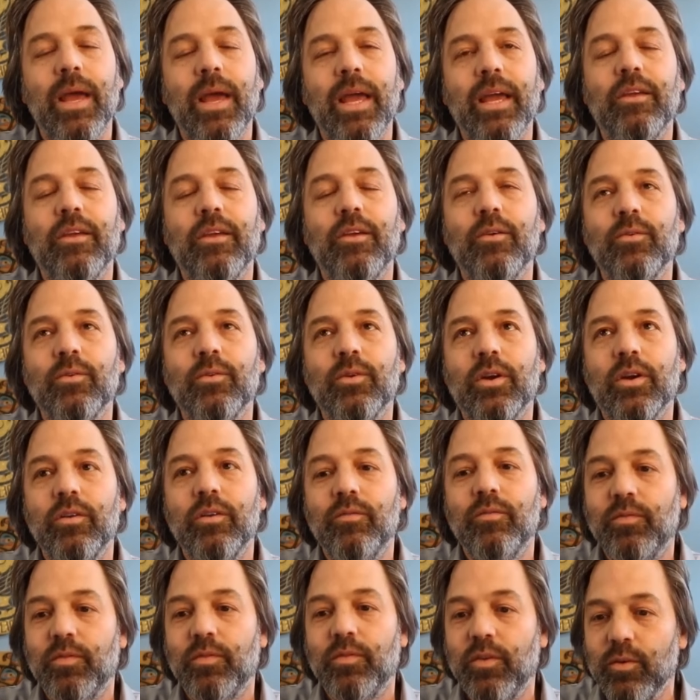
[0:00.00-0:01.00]
make you
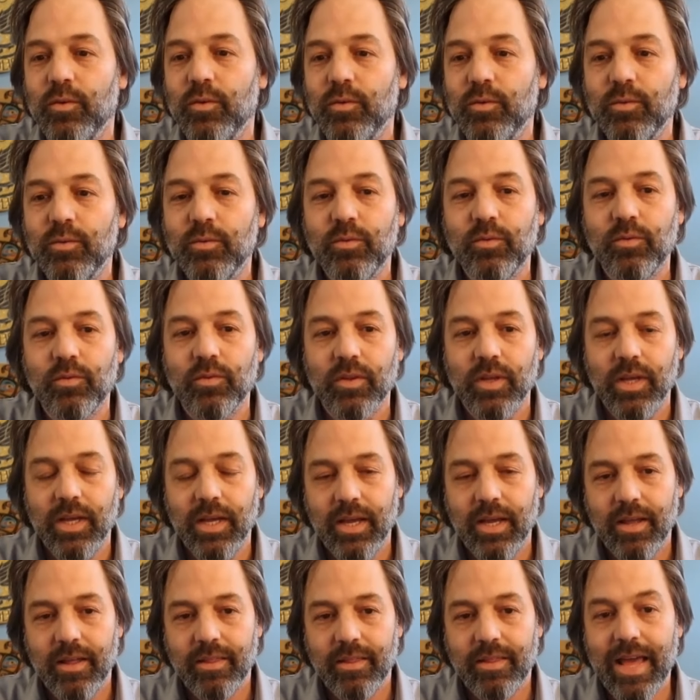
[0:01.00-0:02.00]
confuse
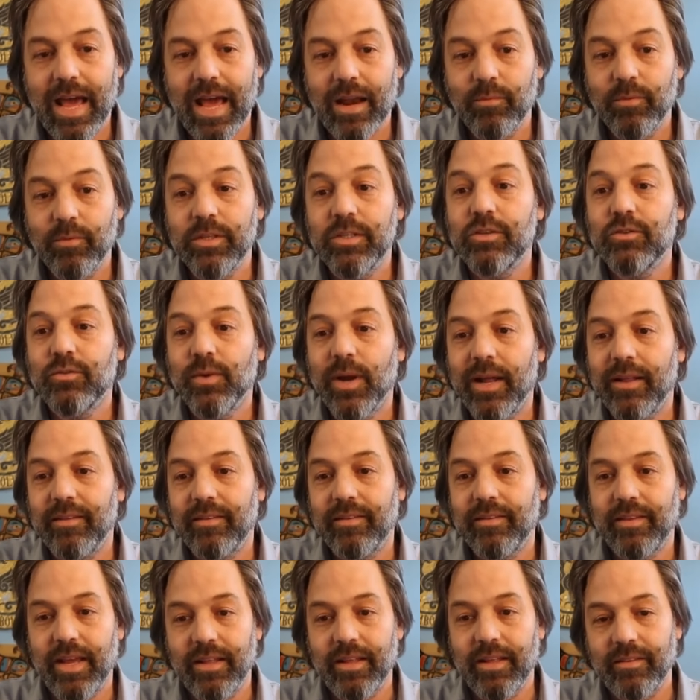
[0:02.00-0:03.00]
that which
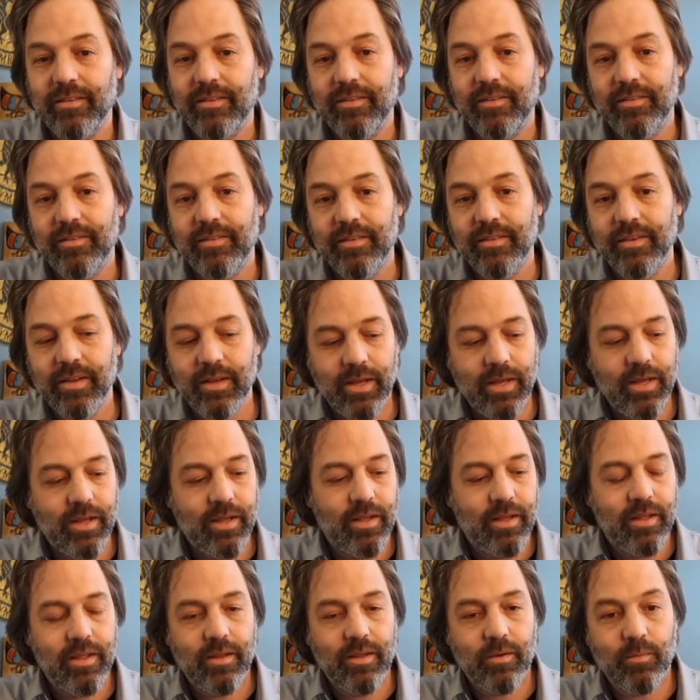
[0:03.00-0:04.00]
transcends
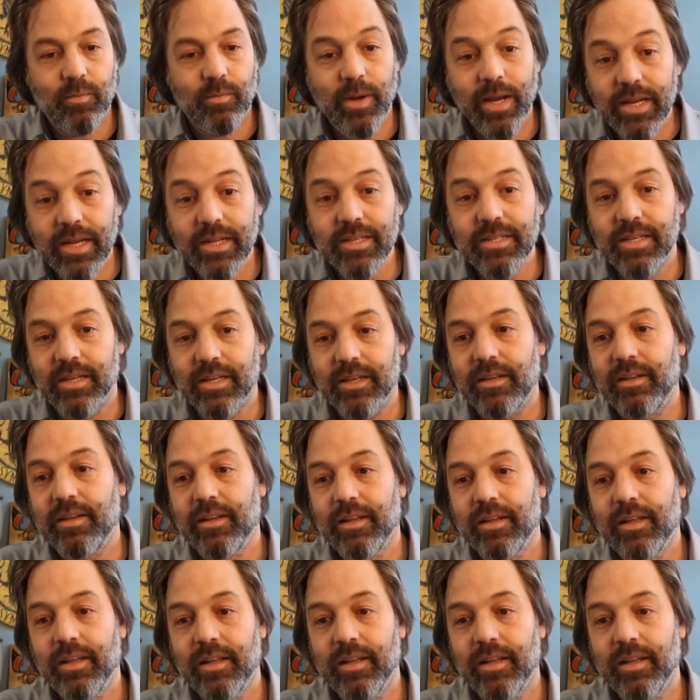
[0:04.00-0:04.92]
reason?